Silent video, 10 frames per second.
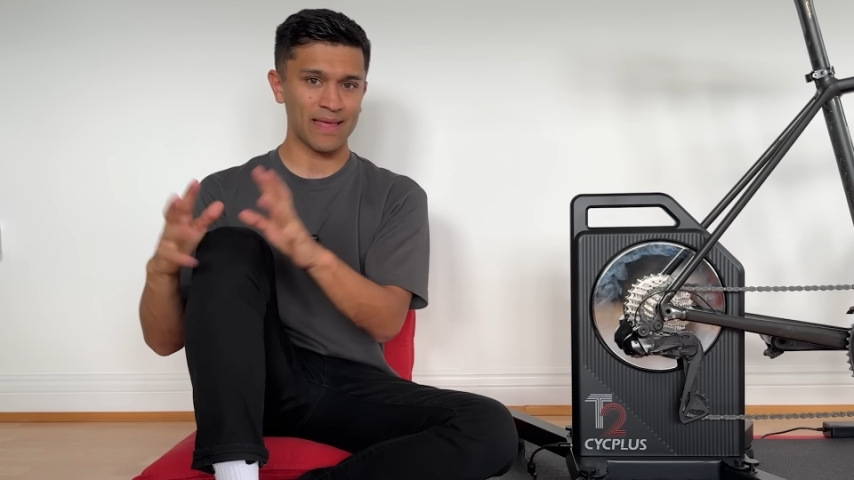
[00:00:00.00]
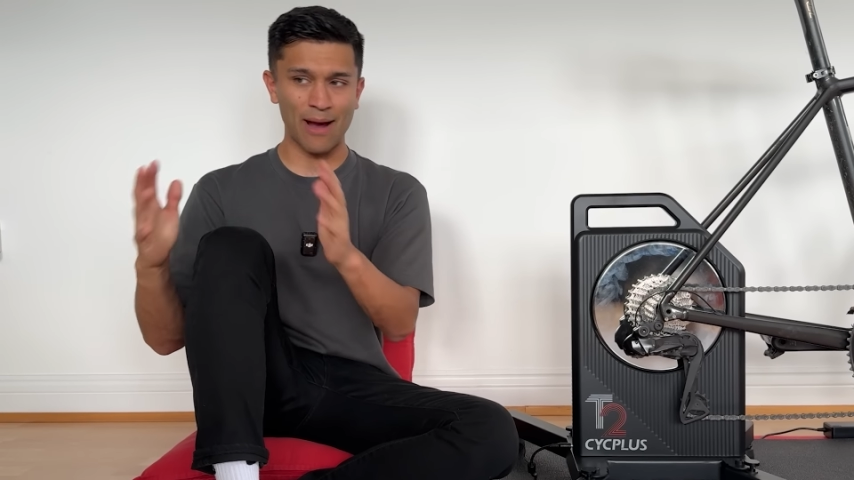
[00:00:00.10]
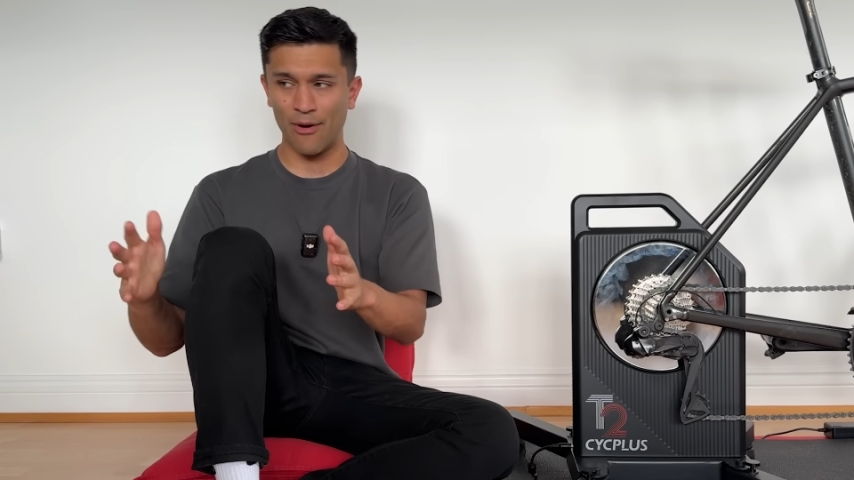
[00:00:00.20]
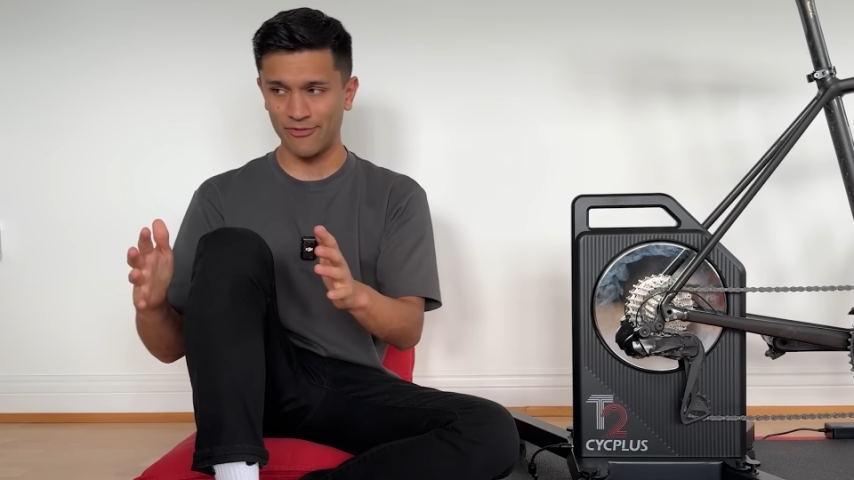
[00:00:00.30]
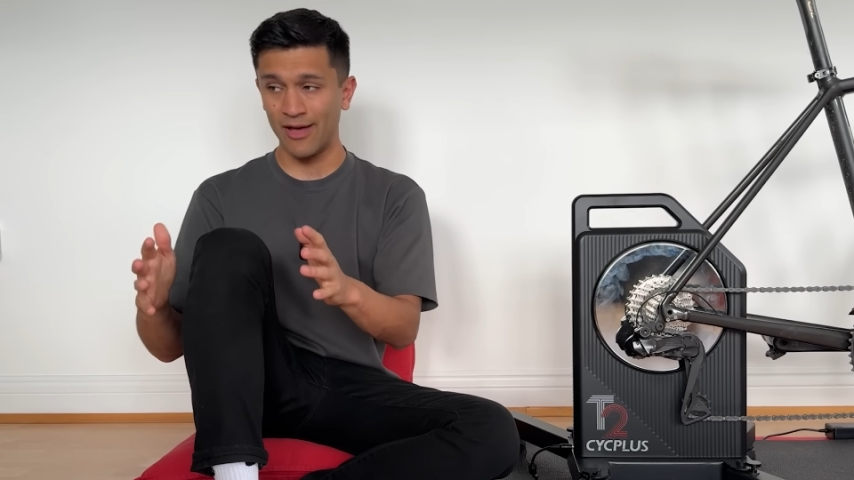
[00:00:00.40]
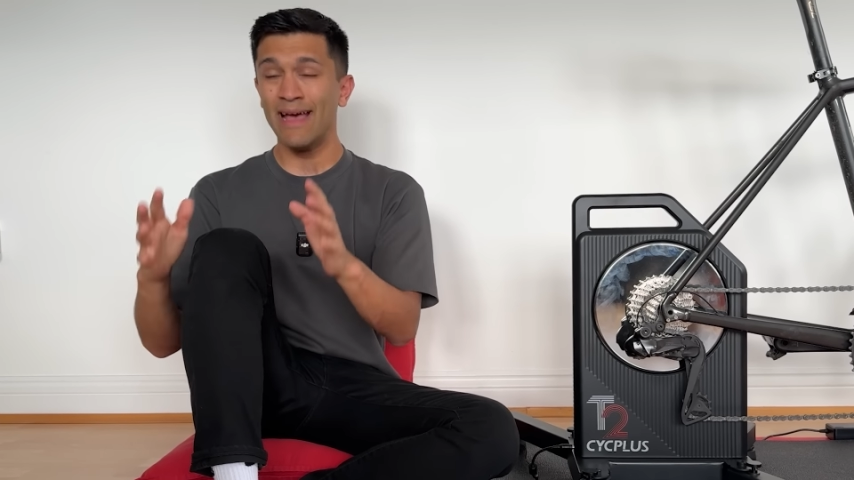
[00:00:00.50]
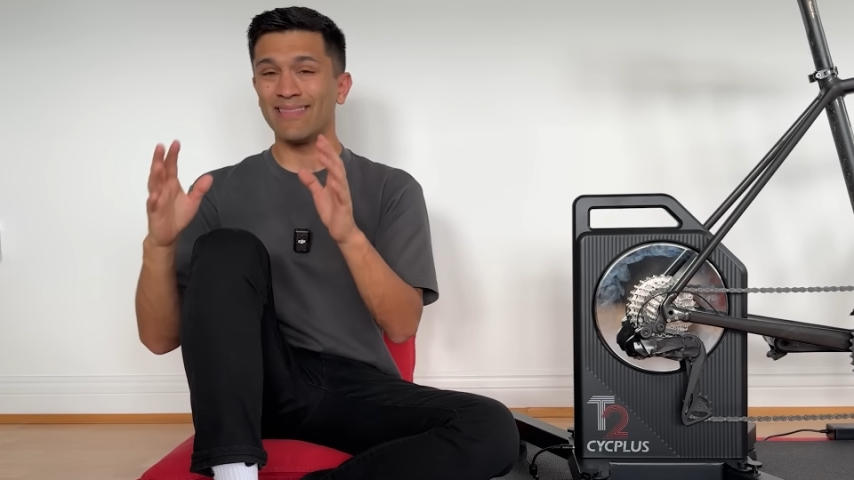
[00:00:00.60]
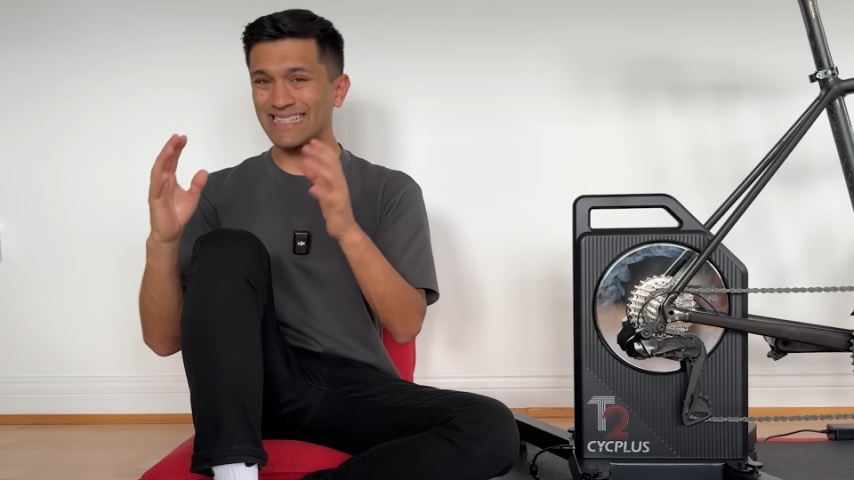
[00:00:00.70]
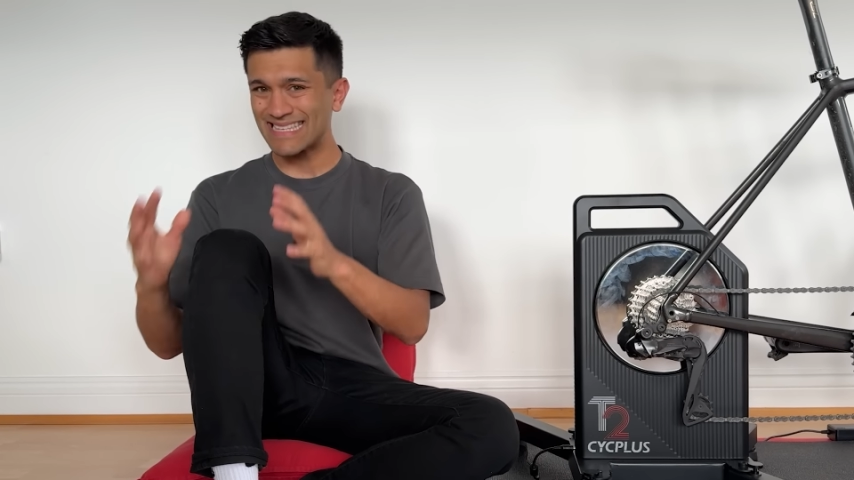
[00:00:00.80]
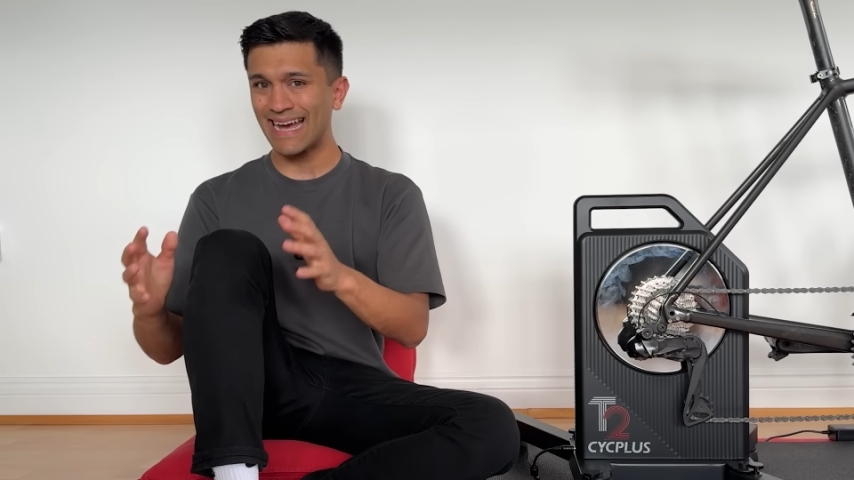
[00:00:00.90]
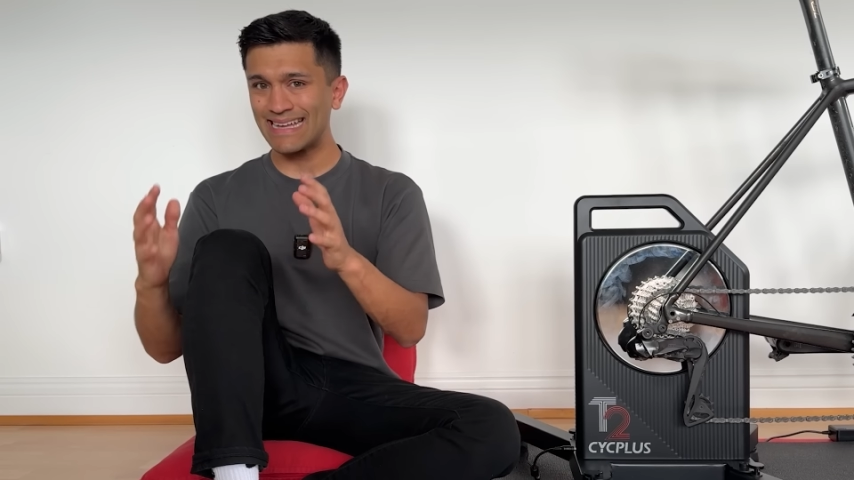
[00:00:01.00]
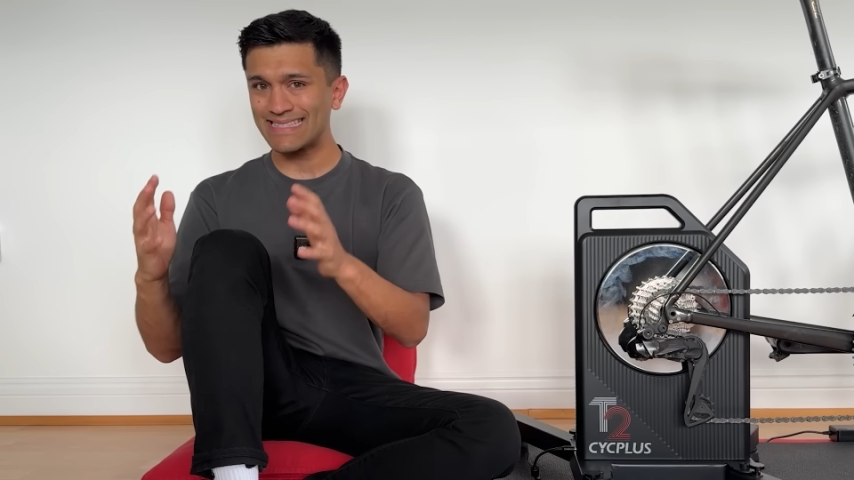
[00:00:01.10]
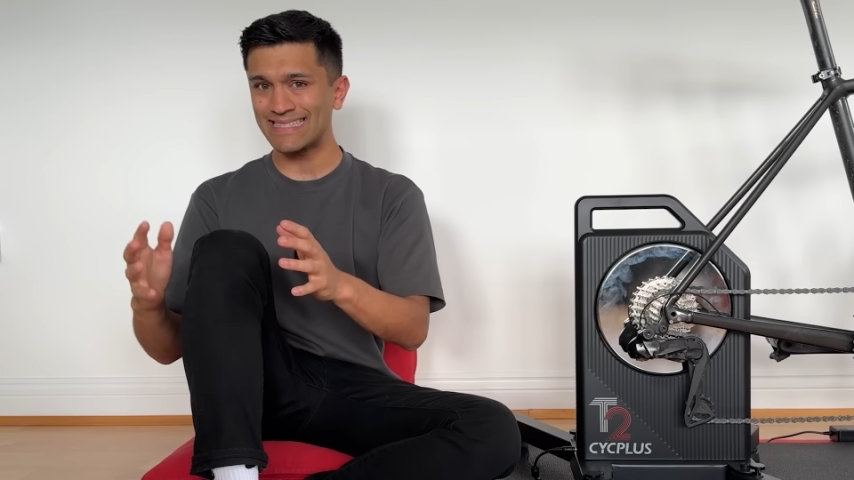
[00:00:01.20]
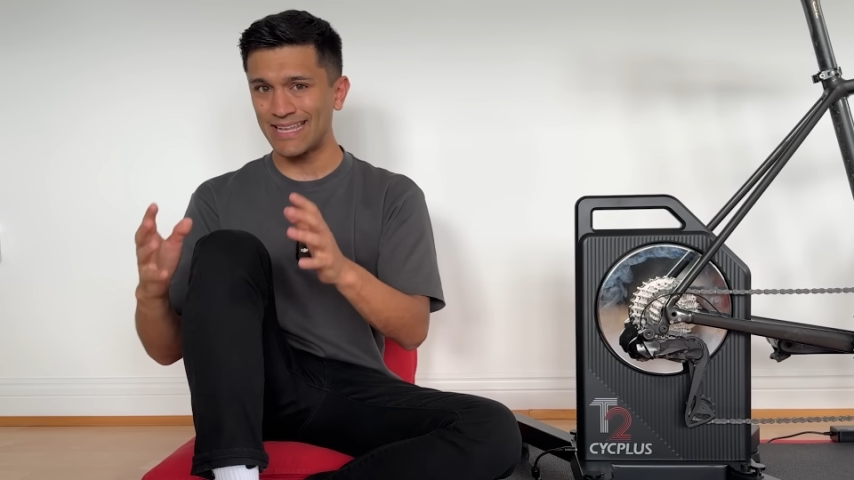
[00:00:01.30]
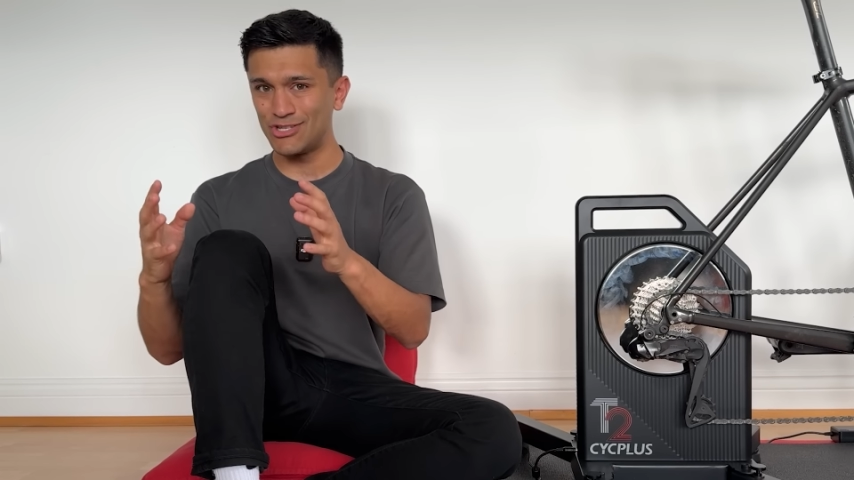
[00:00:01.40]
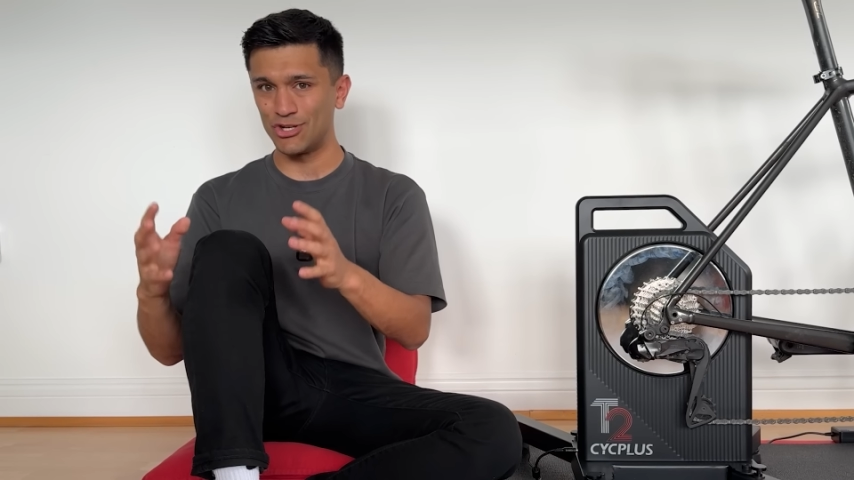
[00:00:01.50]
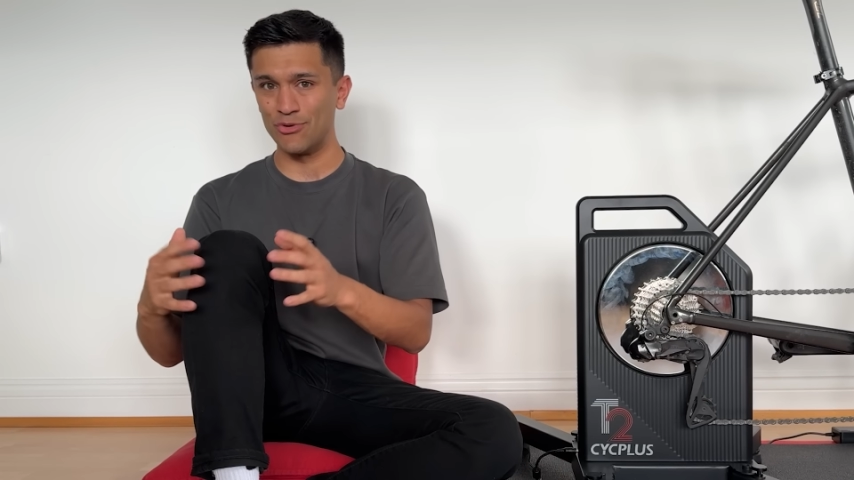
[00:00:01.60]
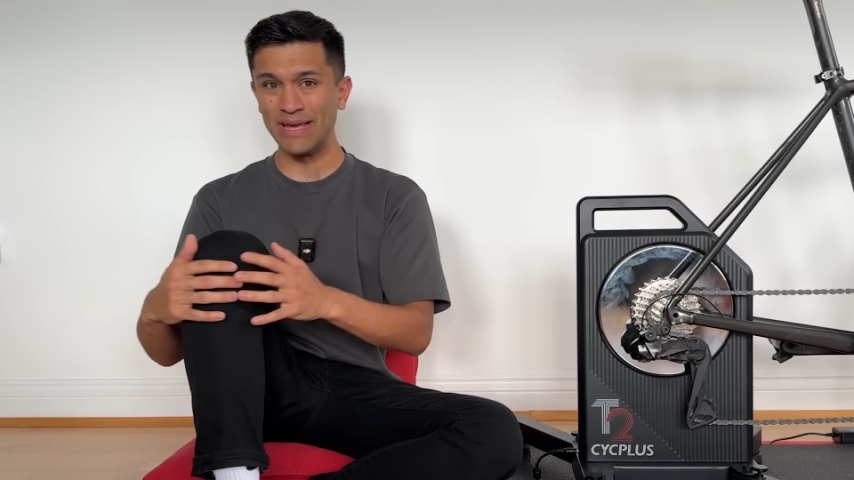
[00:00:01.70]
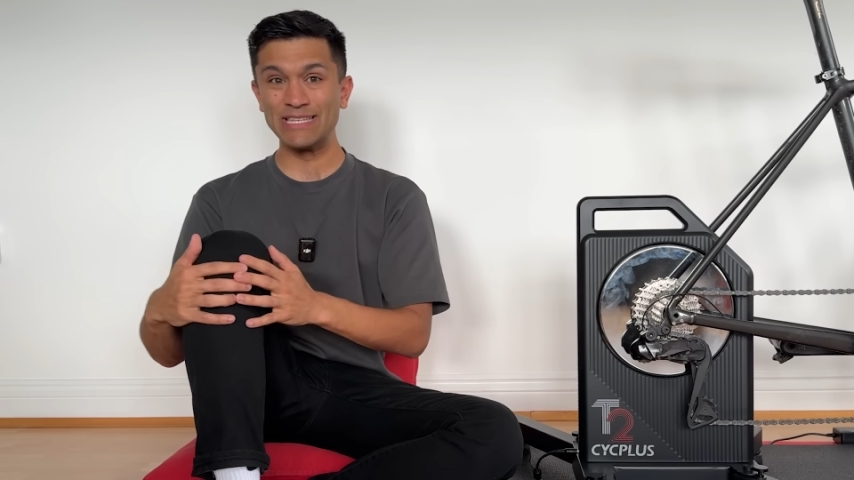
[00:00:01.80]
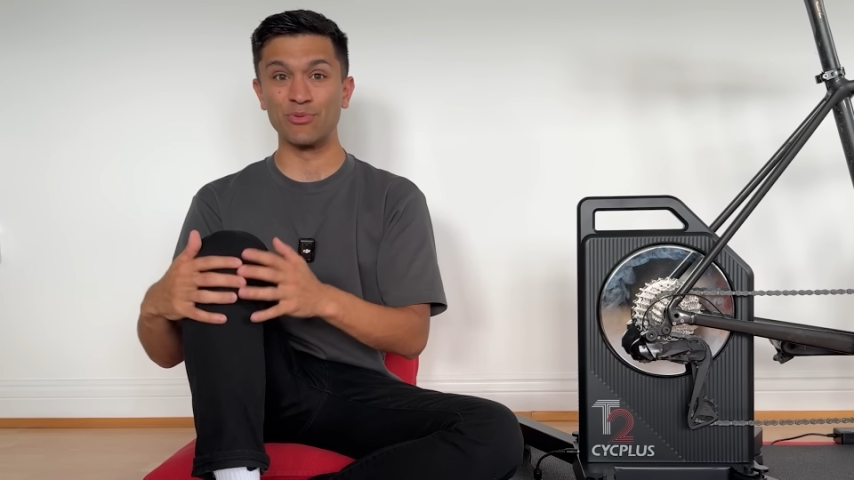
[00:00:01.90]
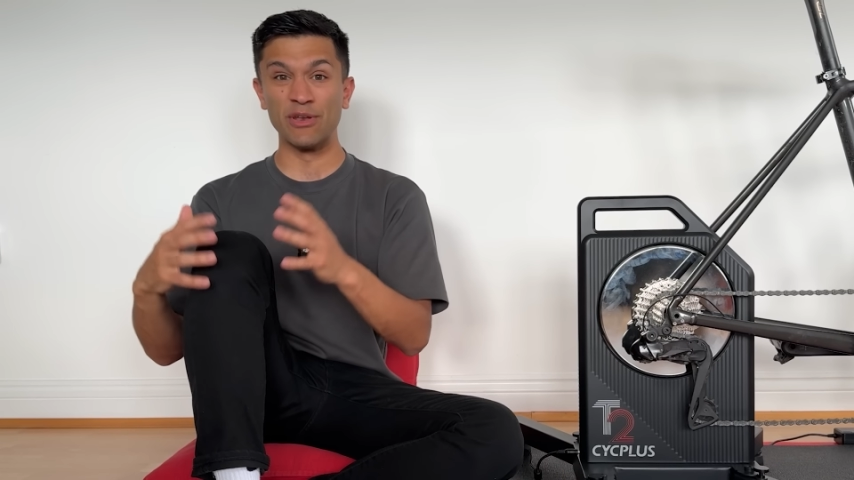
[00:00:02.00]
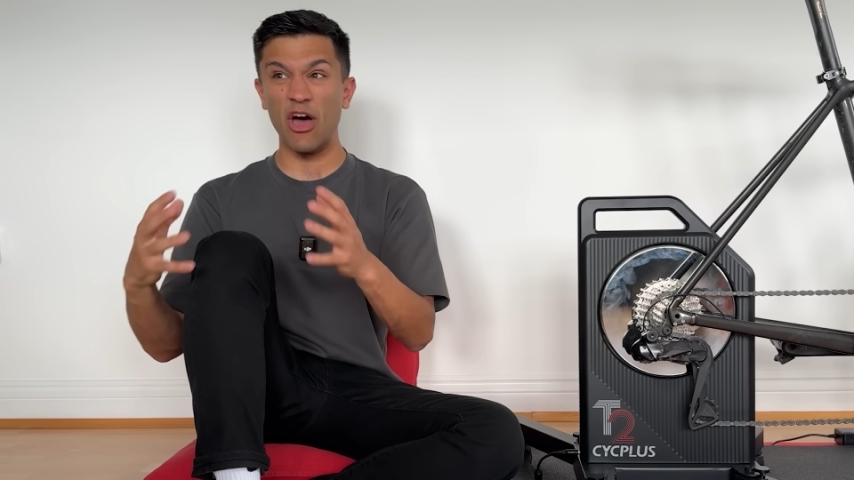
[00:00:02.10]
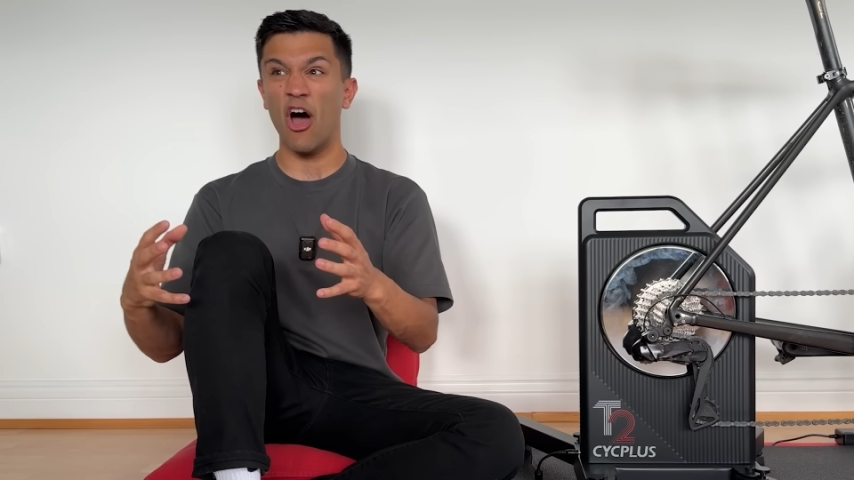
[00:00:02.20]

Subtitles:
However, this can send you into an